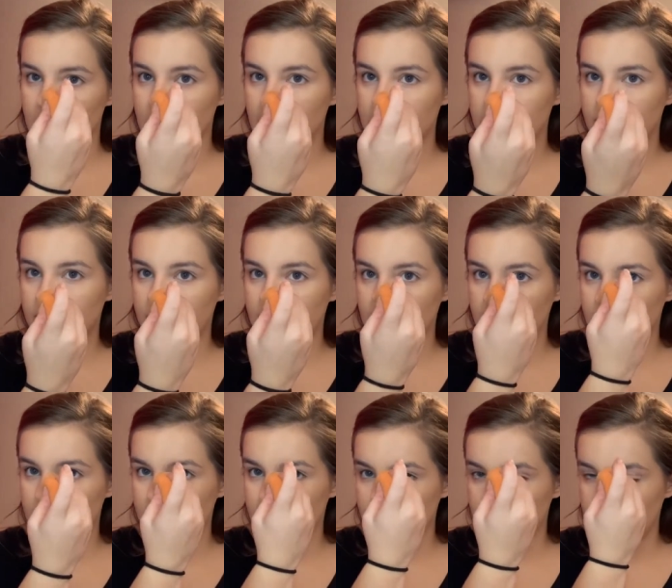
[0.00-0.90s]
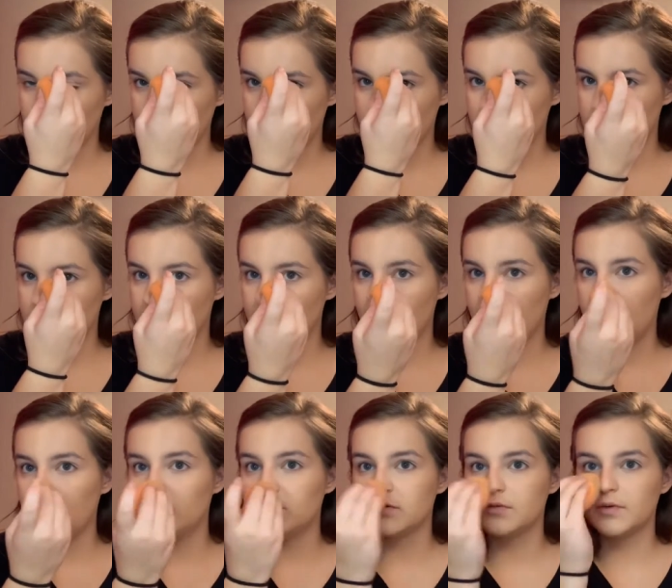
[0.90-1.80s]
and then blend it
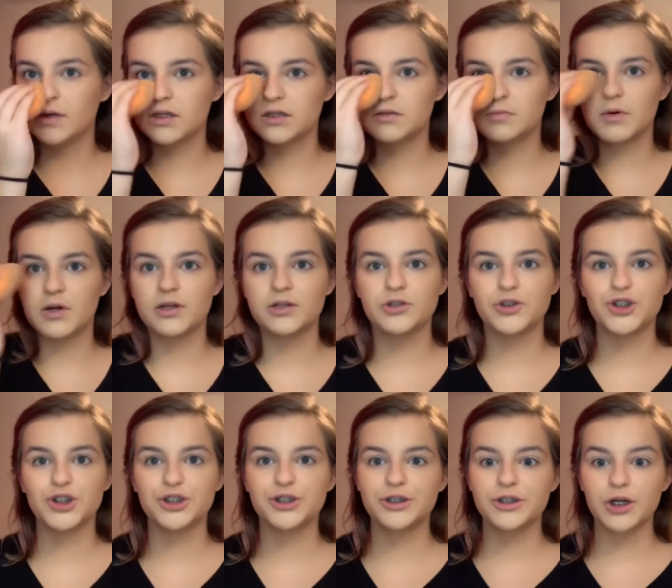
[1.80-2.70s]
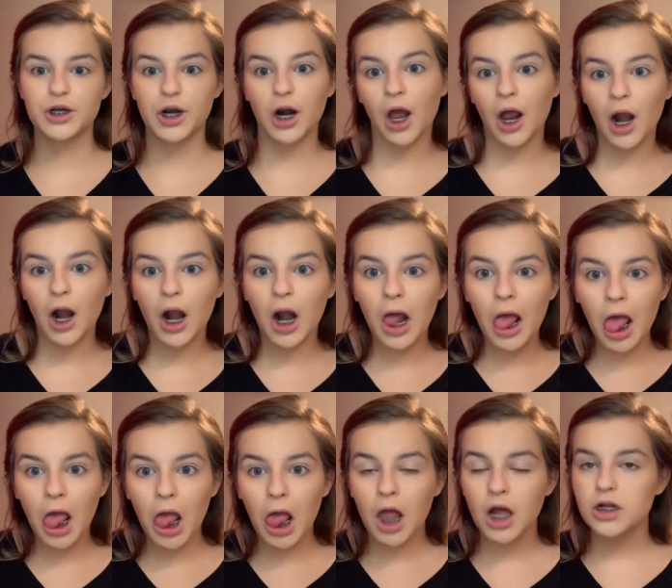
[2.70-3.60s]
out with my sponge.
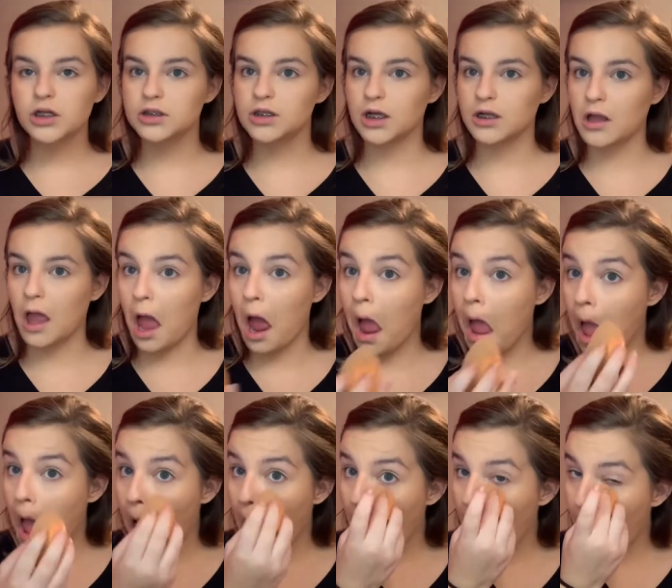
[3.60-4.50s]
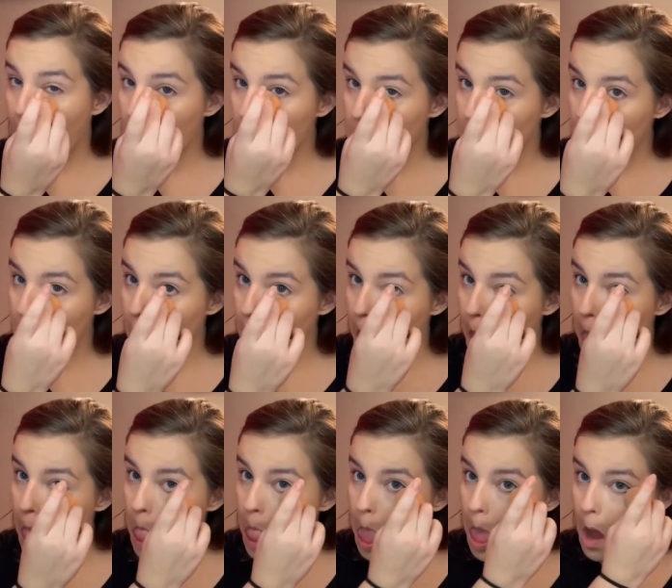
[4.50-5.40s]
Just like that. And
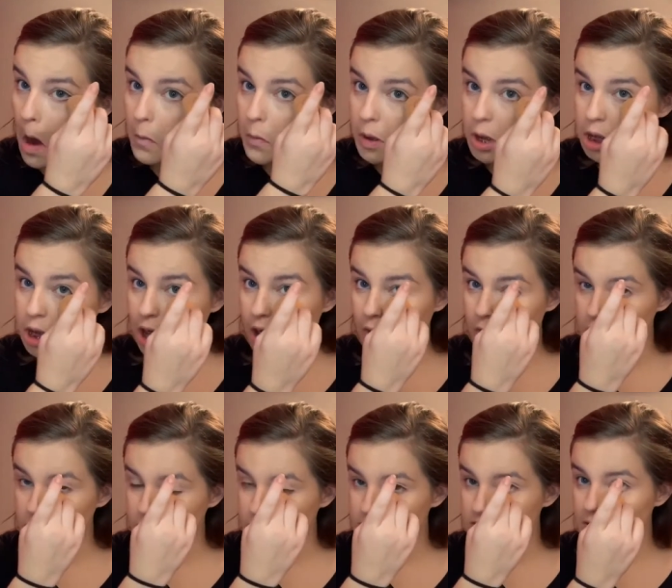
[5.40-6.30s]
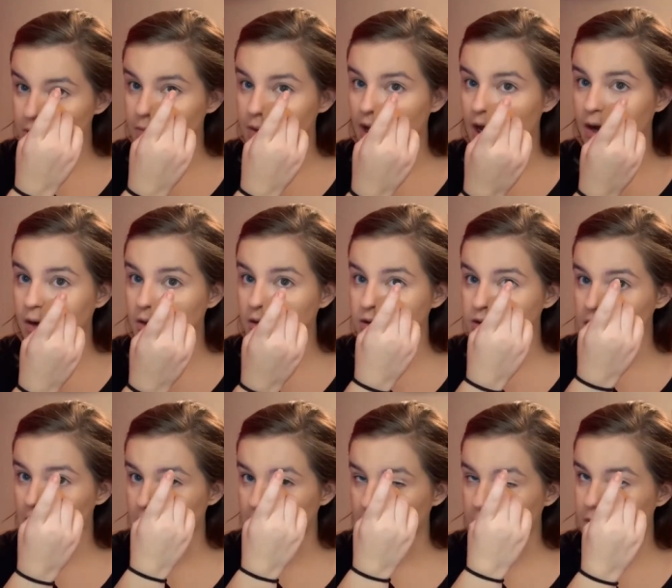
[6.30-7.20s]
then we're gonna go in with some powder. So
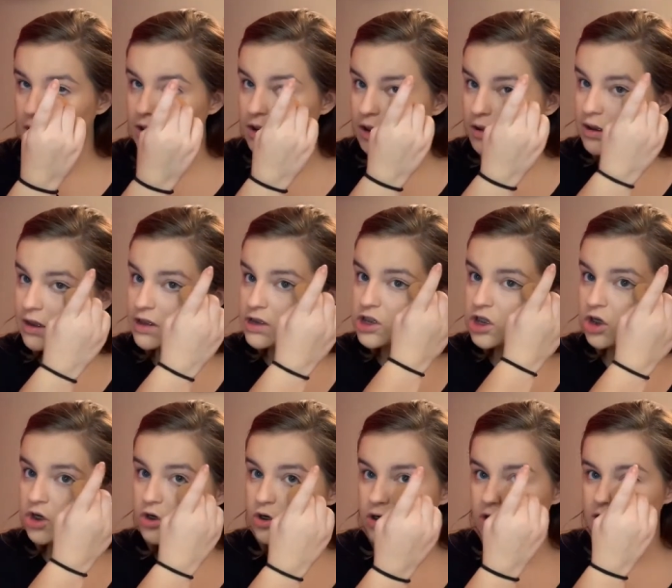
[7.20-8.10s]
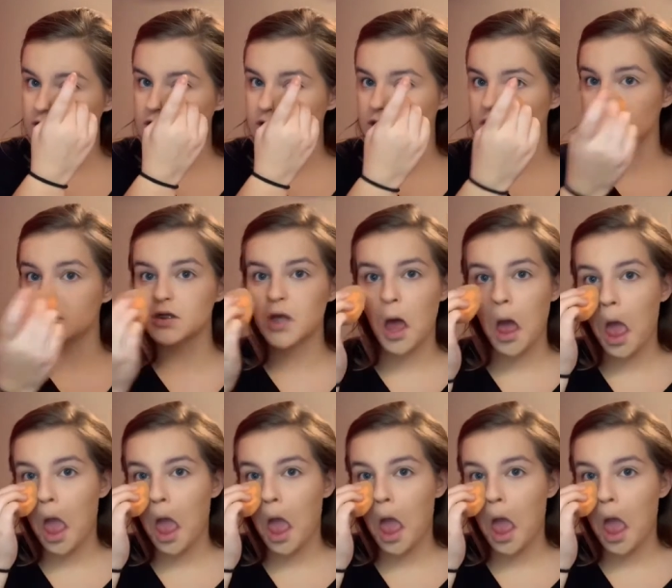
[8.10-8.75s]
I'm gonna blend out these creases.